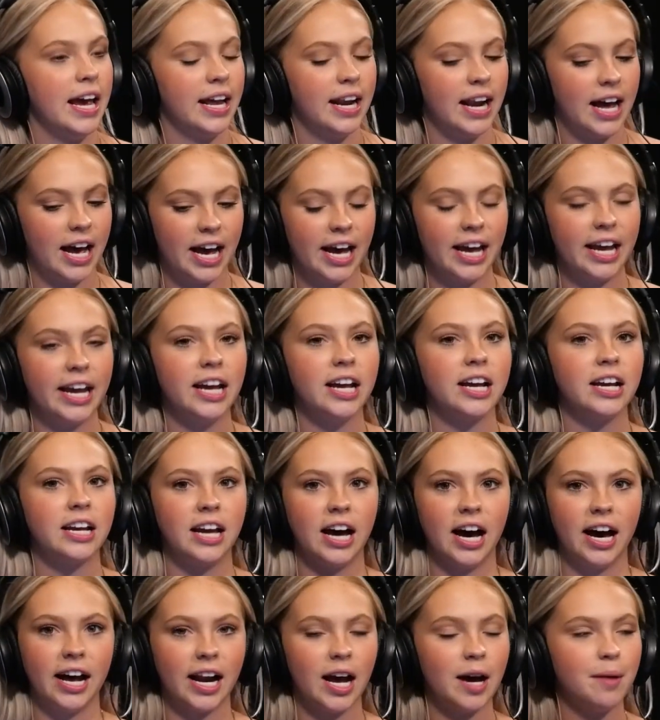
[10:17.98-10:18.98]
And I
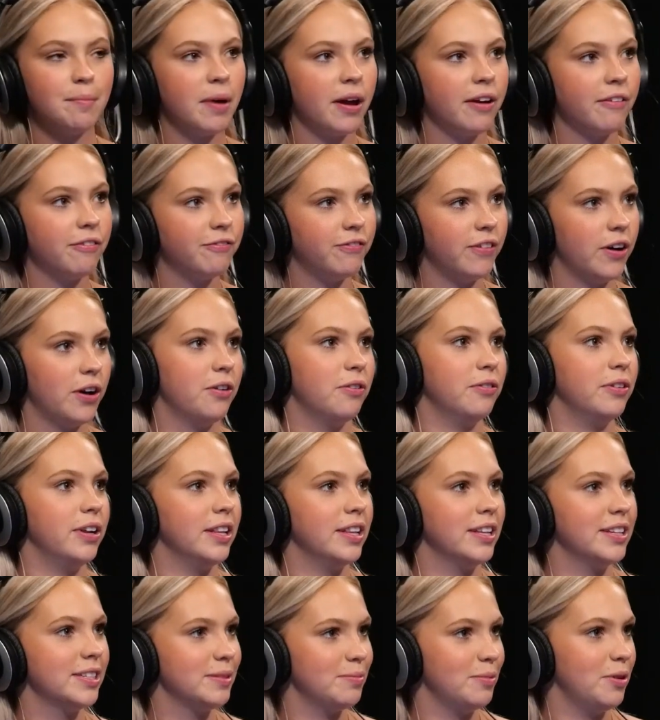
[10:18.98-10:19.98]
got out my phone
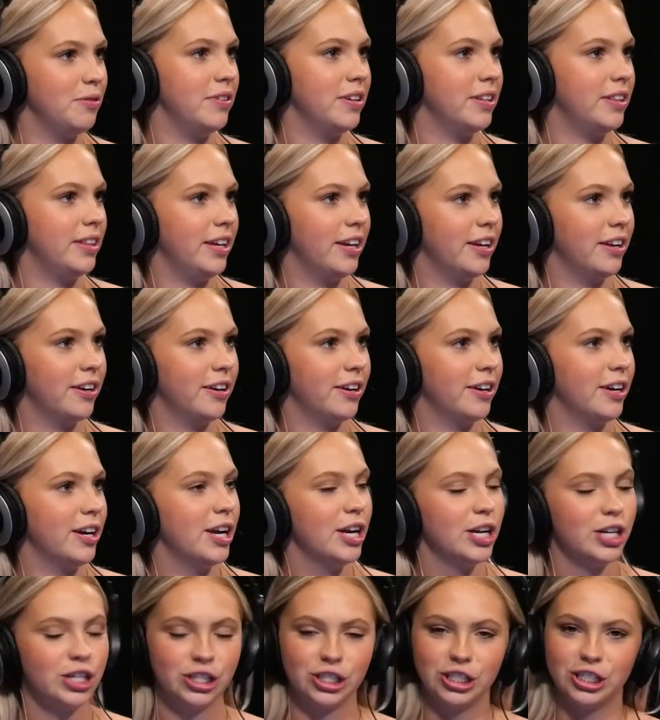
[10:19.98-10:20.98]
in this movie
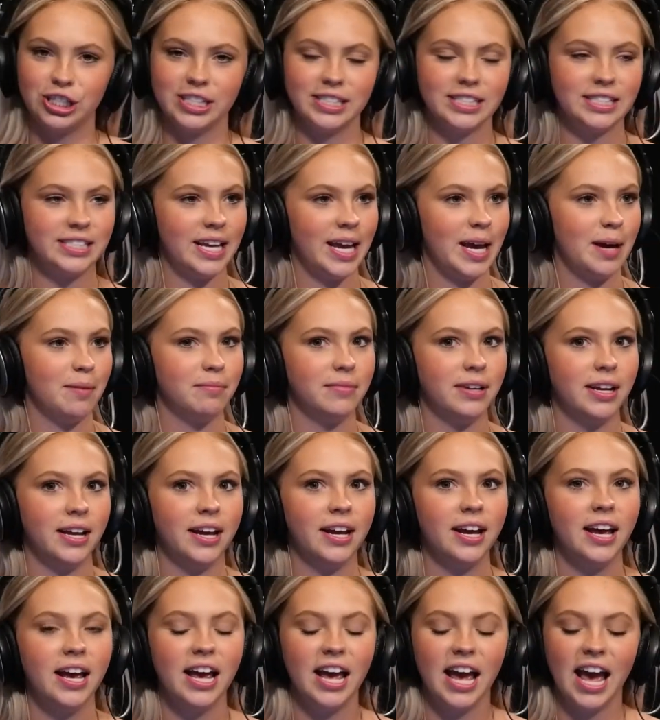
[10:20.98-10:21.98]
theater, Shazammed
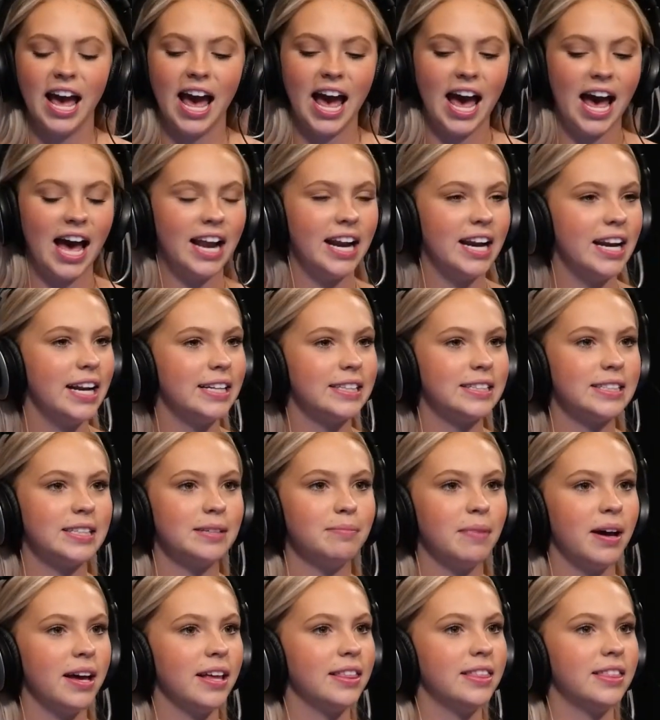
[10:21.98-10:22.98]
it, added it
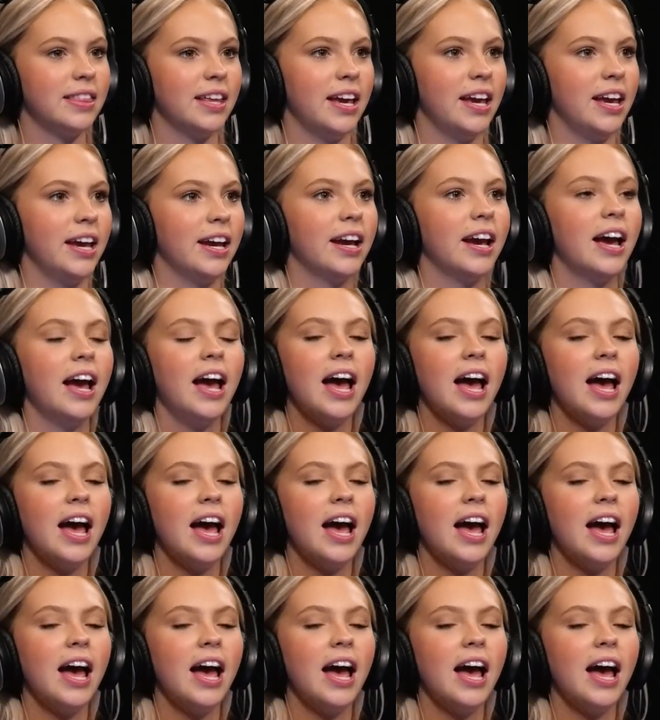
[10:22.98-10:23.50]
to my thing.